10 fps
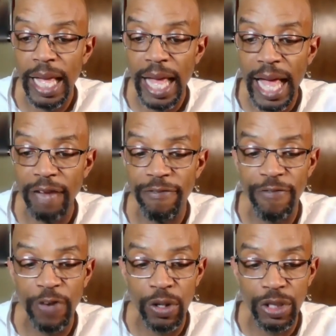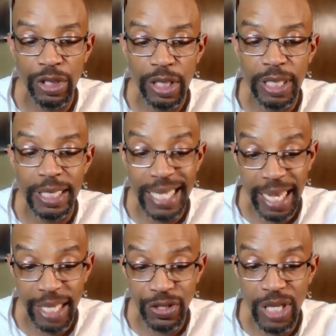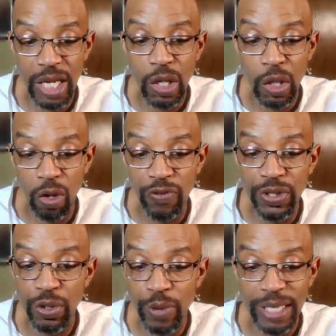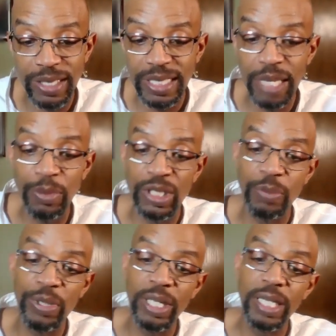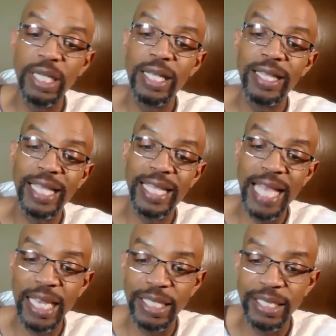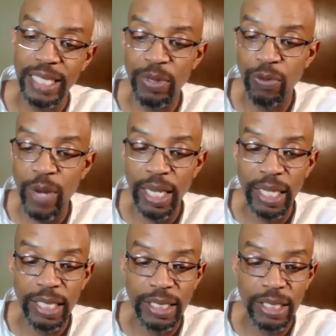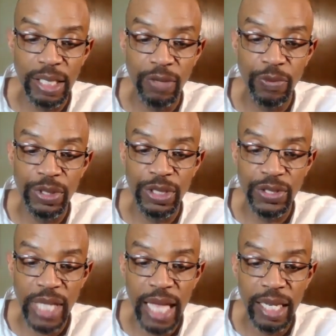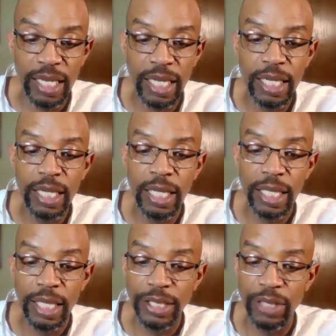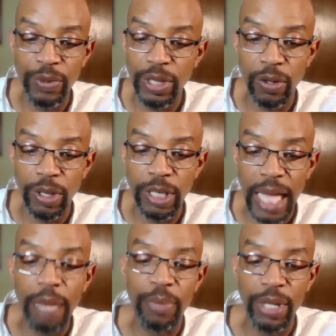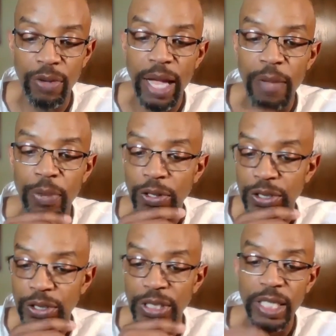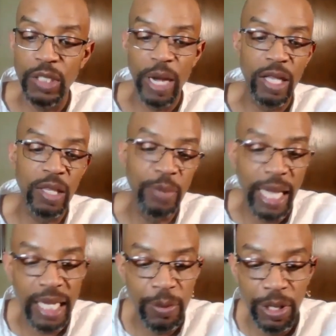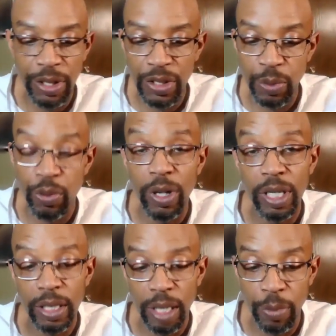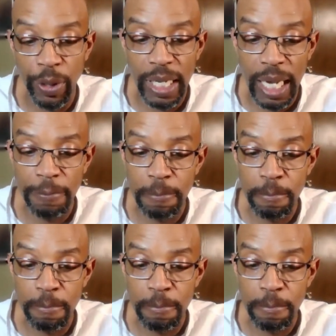At first glance, young Colvin's arrest seemed to be the catalyst they'd been waiting until it was decided that she would not be the right person to inspire the Black community to support a boycott.